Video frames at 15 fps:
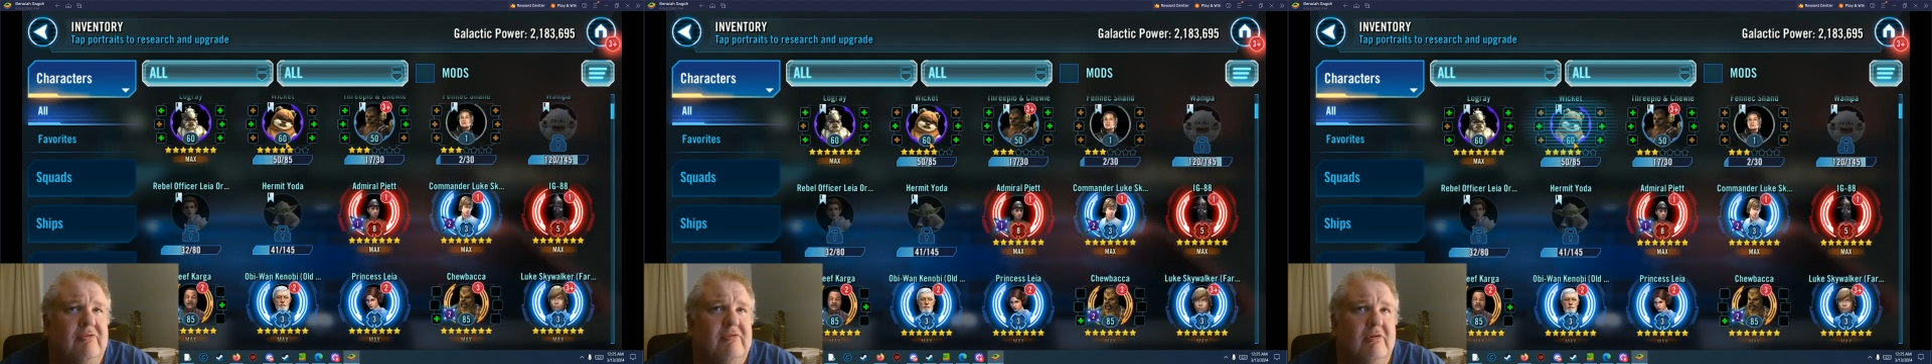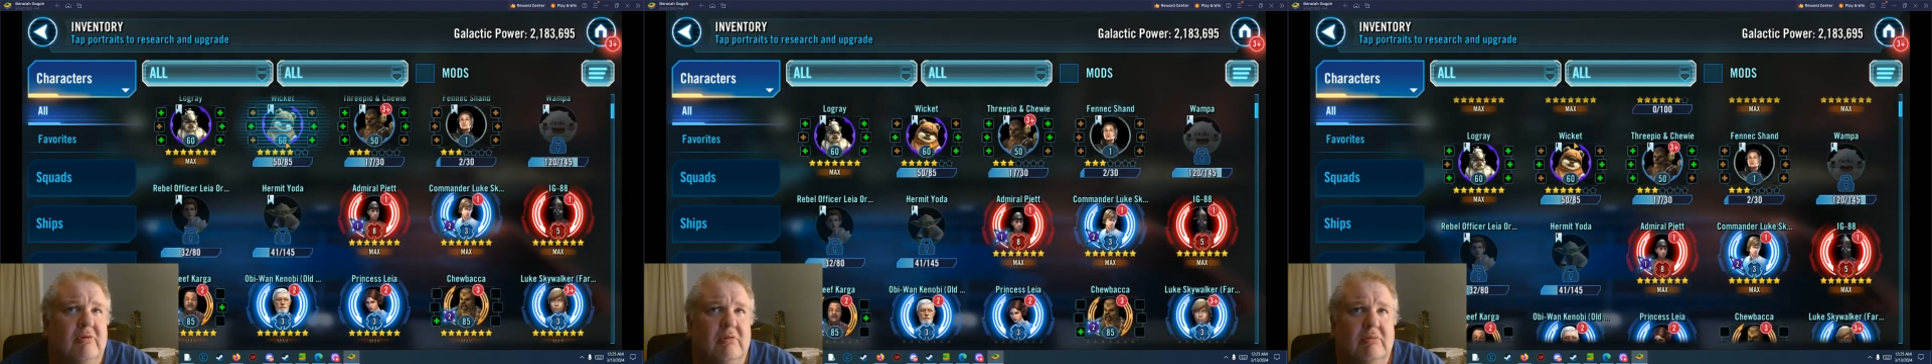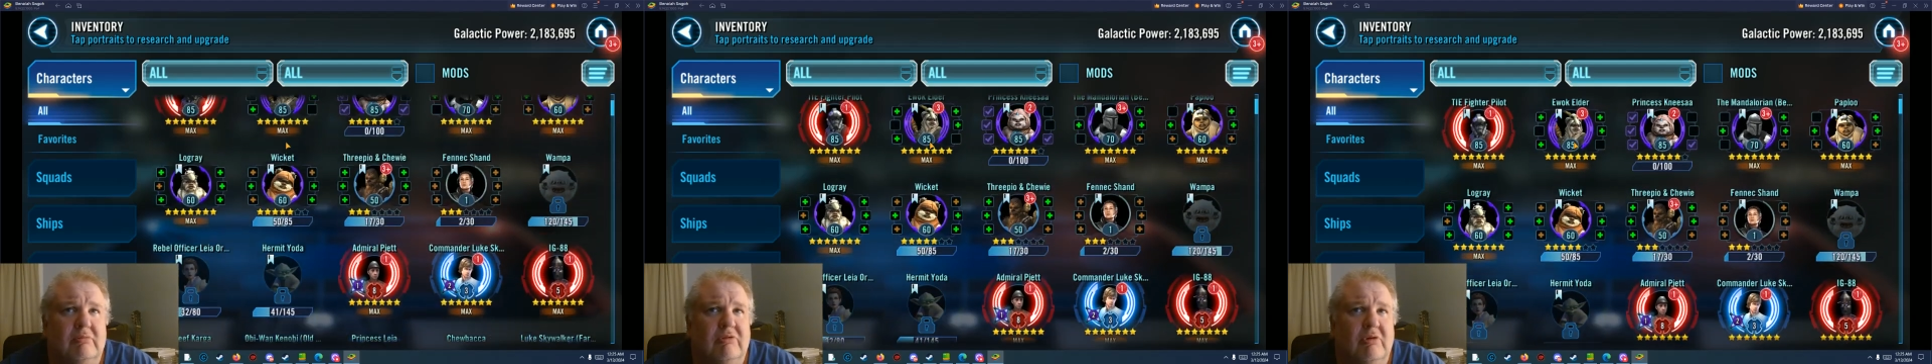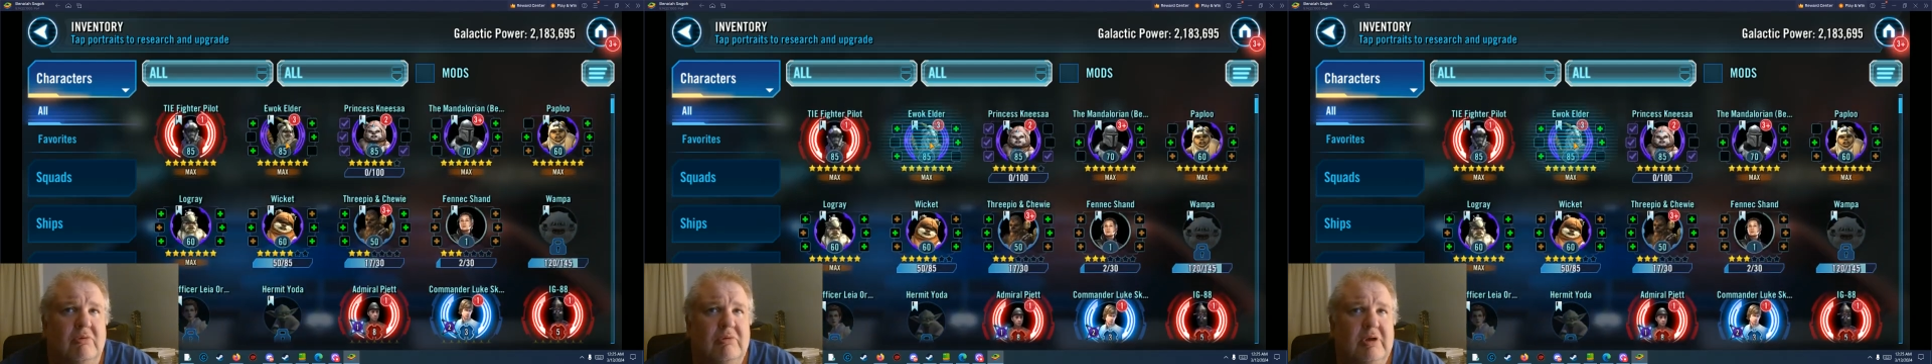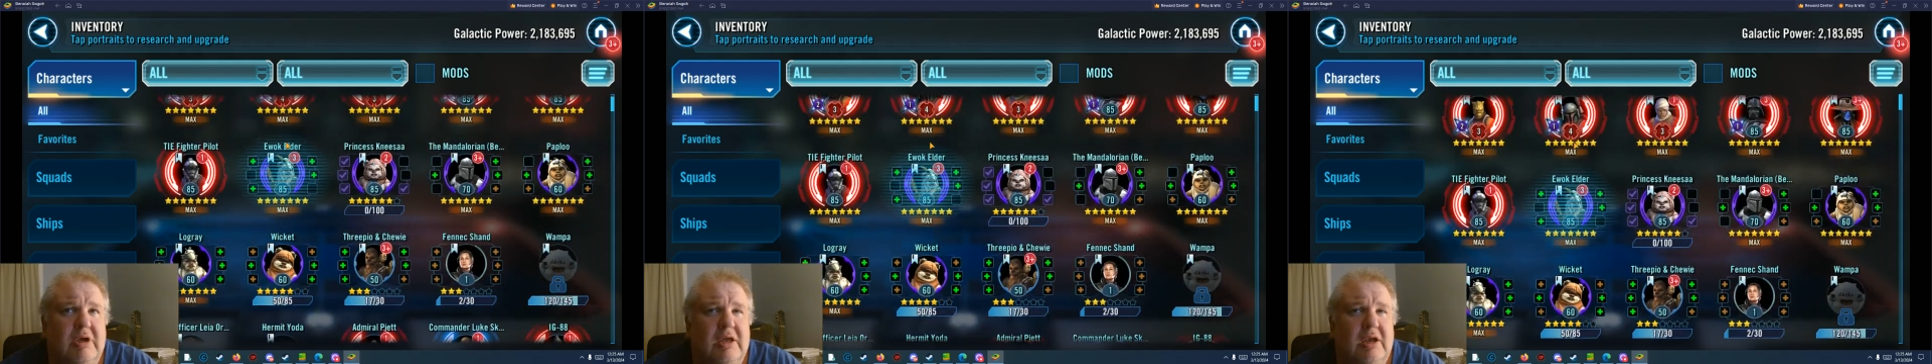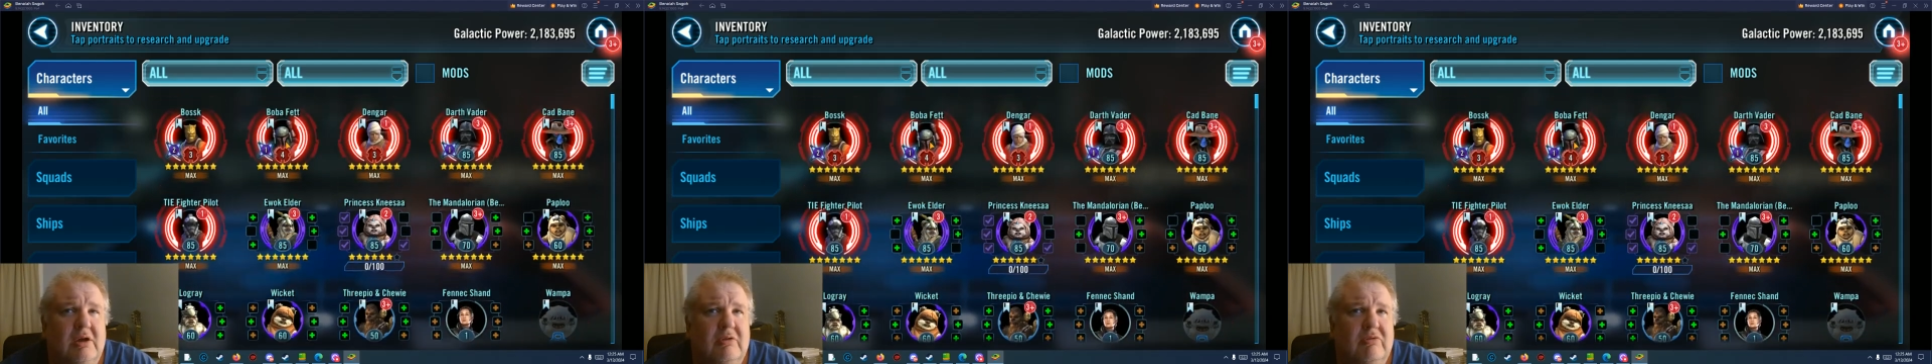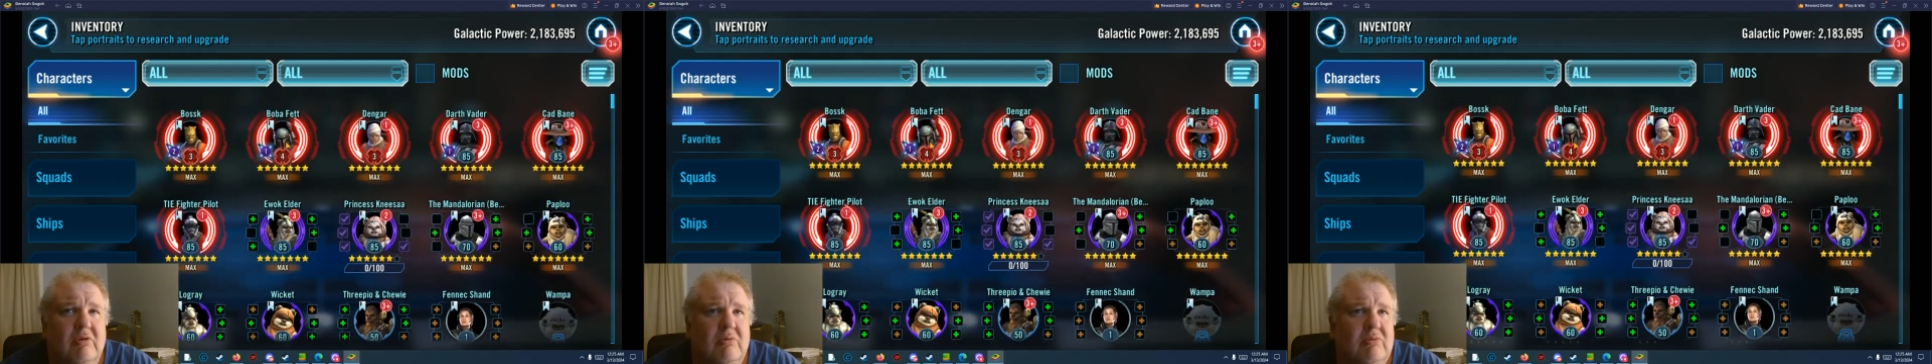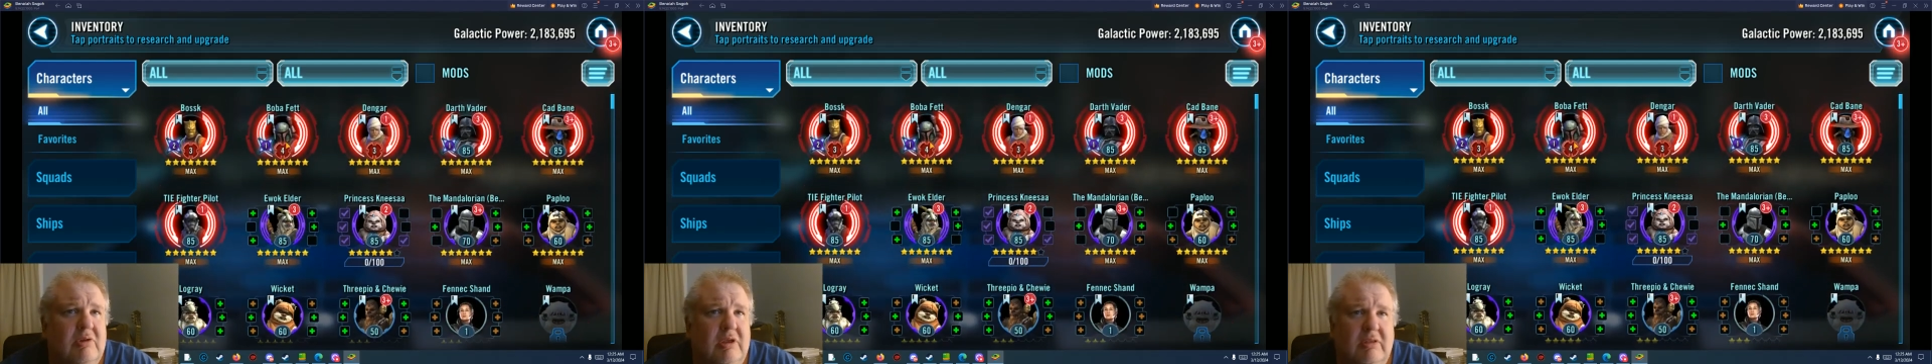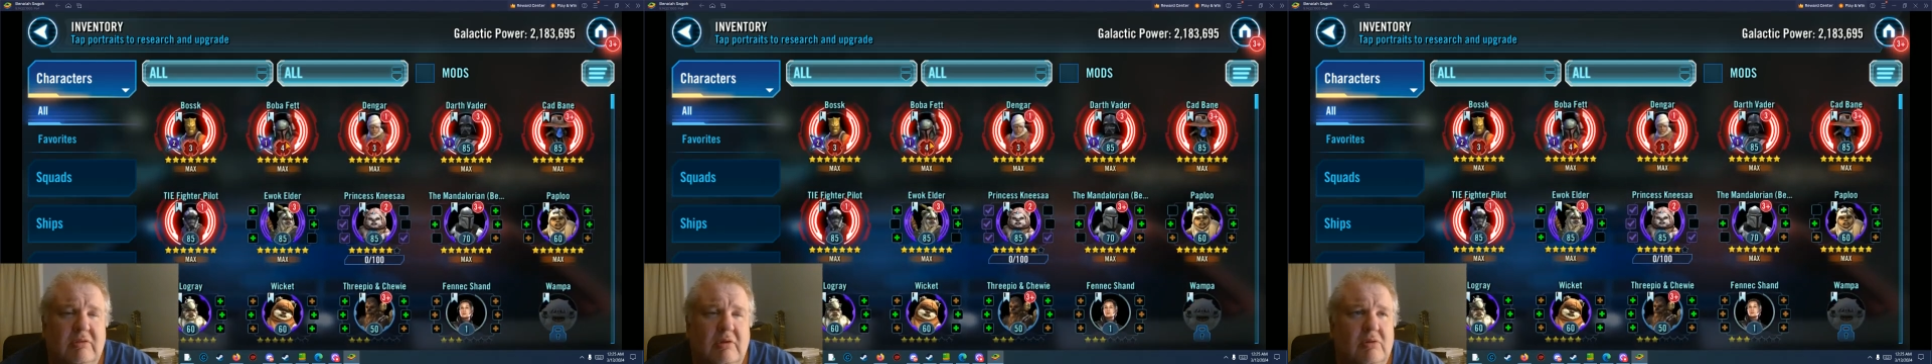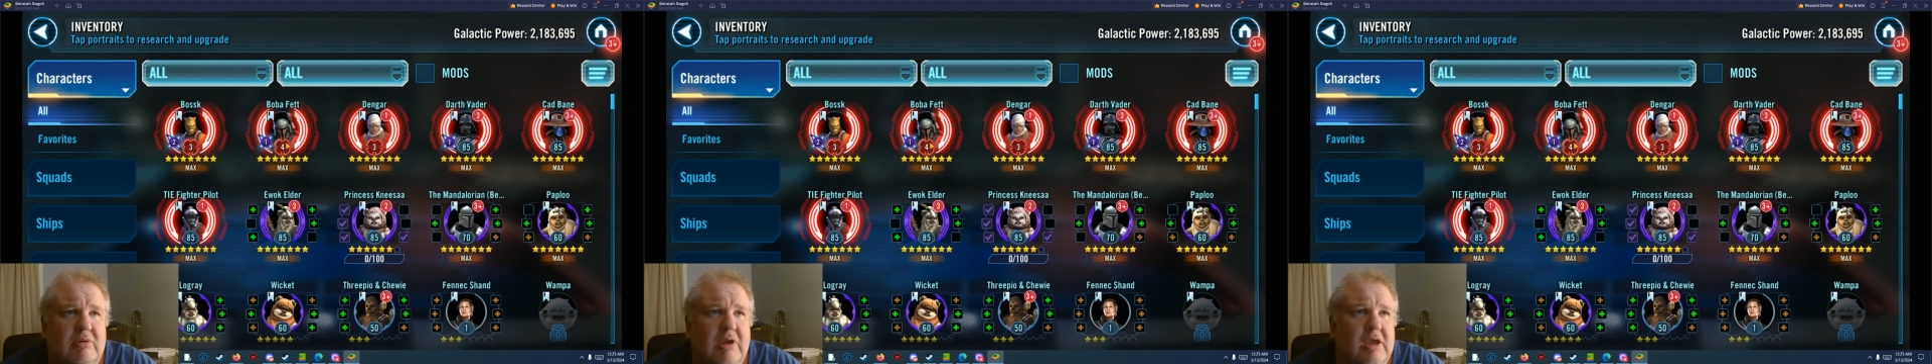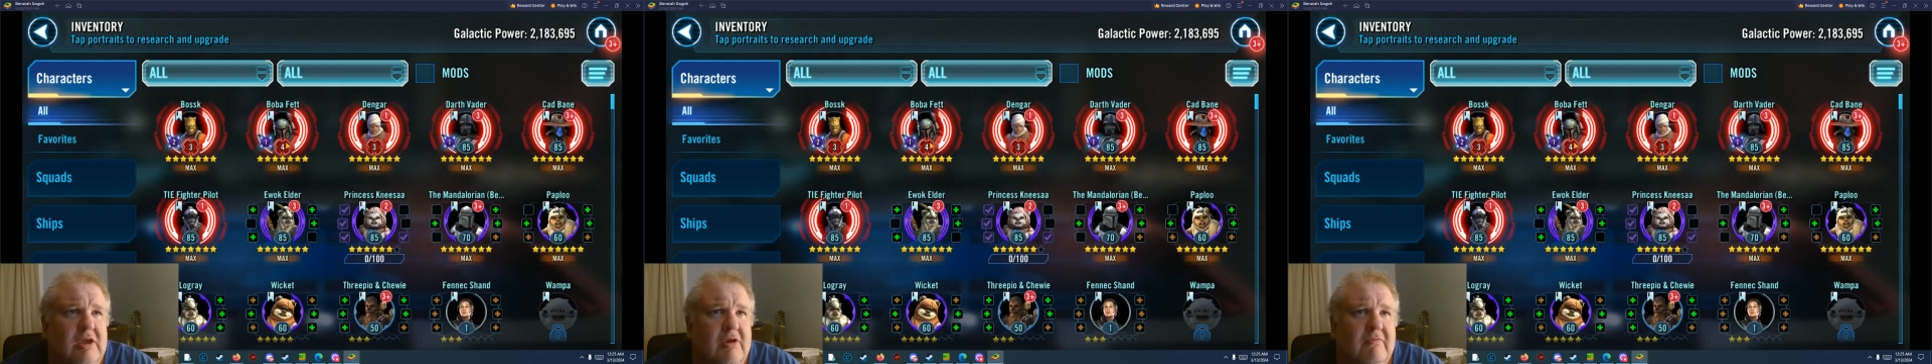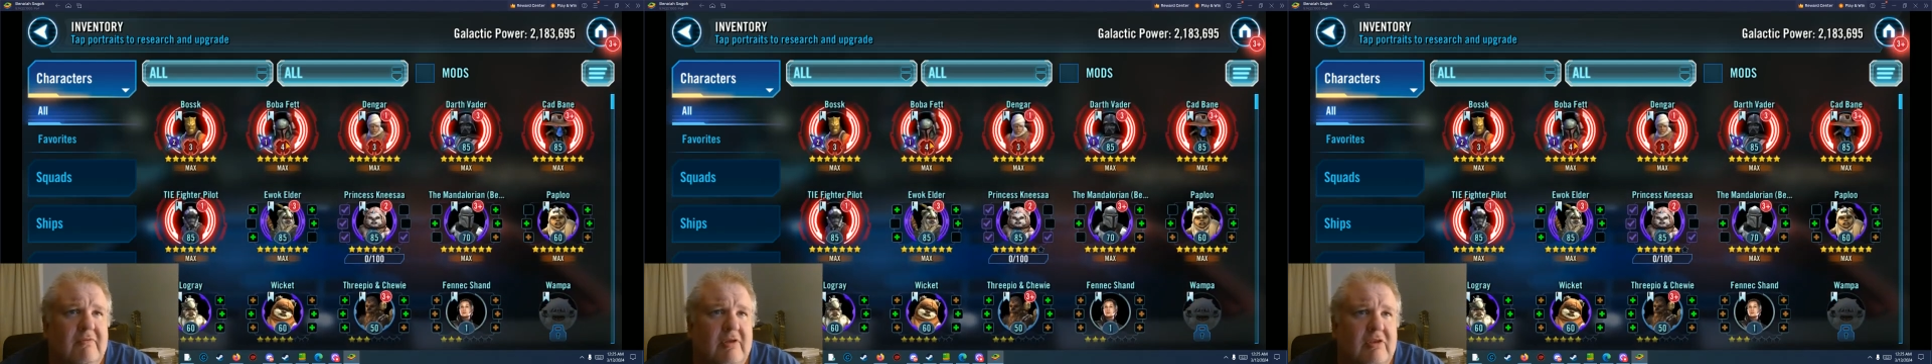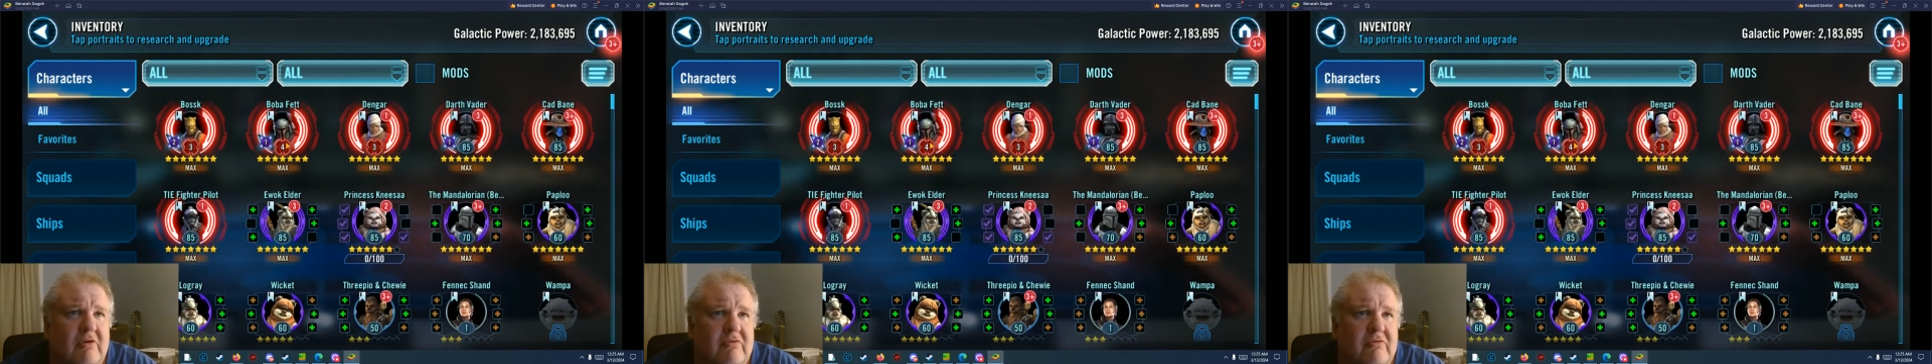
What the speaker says: so don't get your feathers